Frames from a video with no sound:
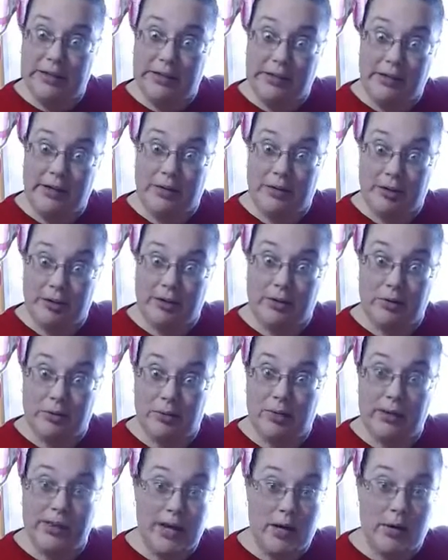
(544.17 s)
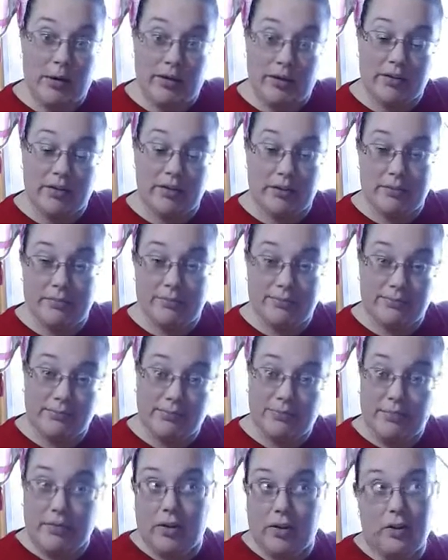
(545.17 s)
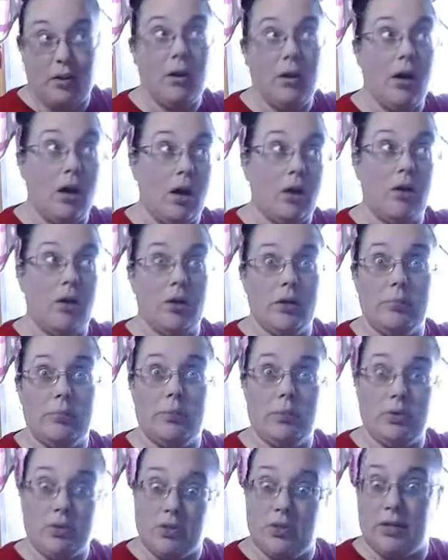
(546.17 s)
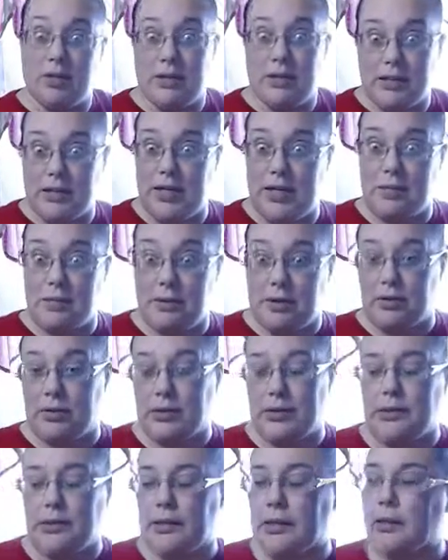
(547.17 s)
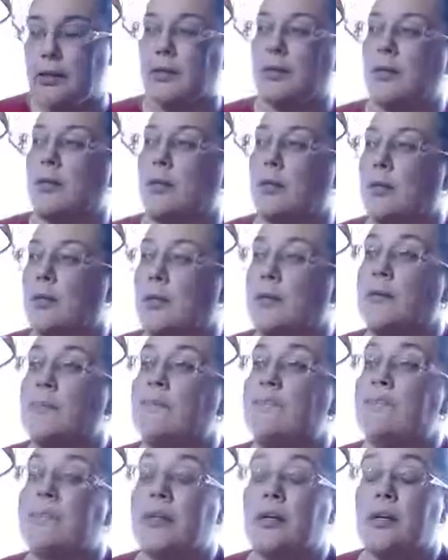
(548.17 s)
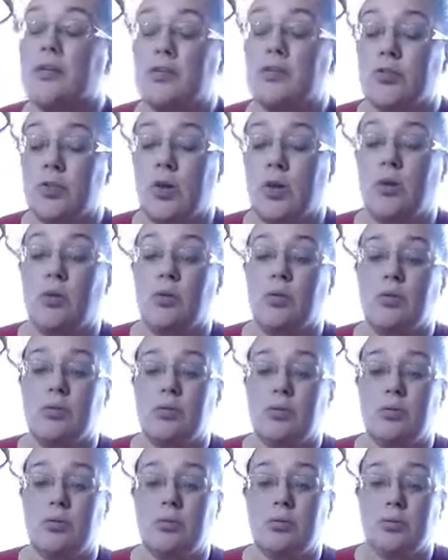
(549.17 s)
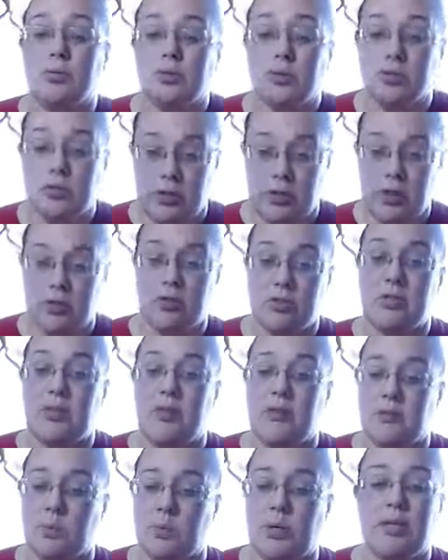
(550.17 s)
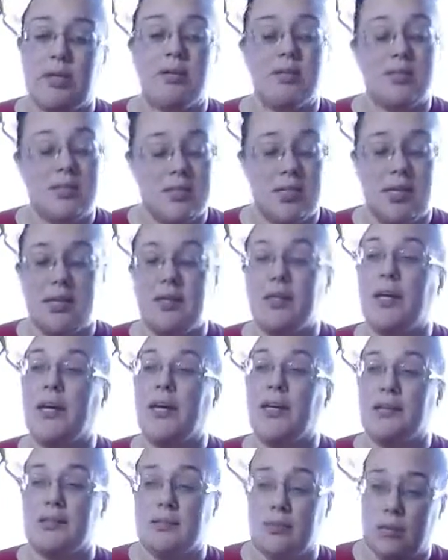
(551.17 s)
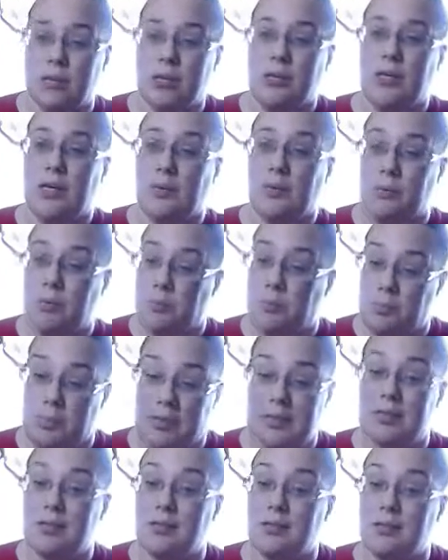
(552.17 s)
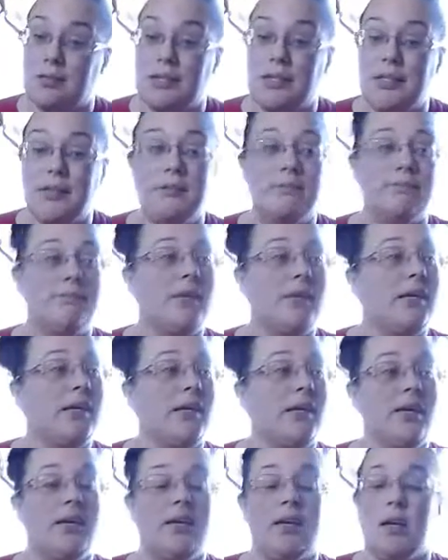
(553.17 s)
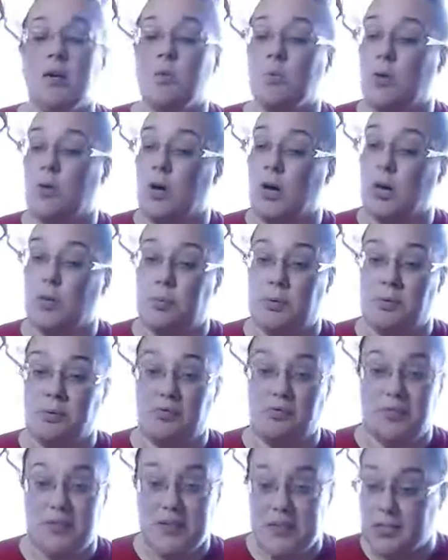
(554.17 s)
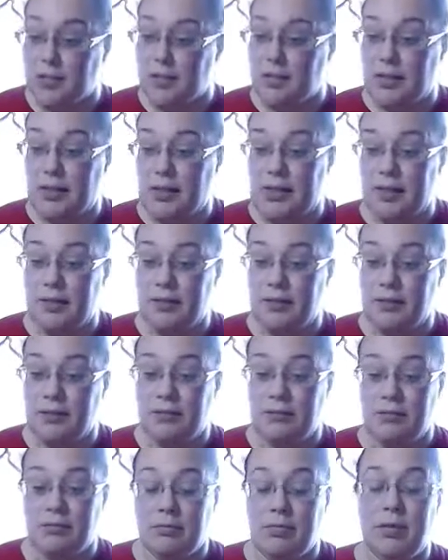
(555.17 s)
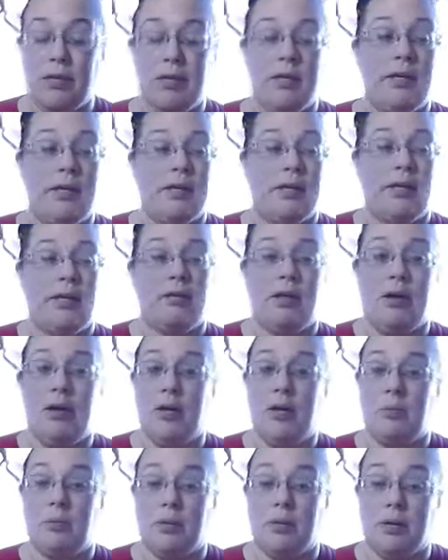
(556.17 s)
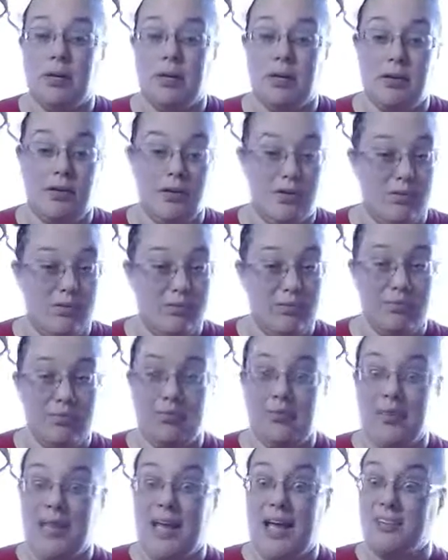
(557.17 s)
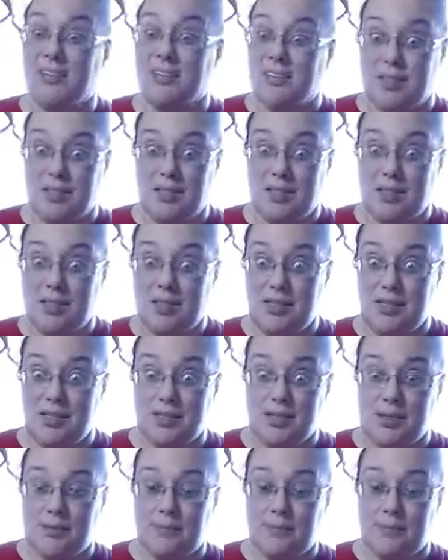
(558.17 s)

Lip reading: are without it a good portion of the time here lately. So treat yourselves well. Sunlight is going to help you mentally. It will help you physically. It'll help kill nastiness.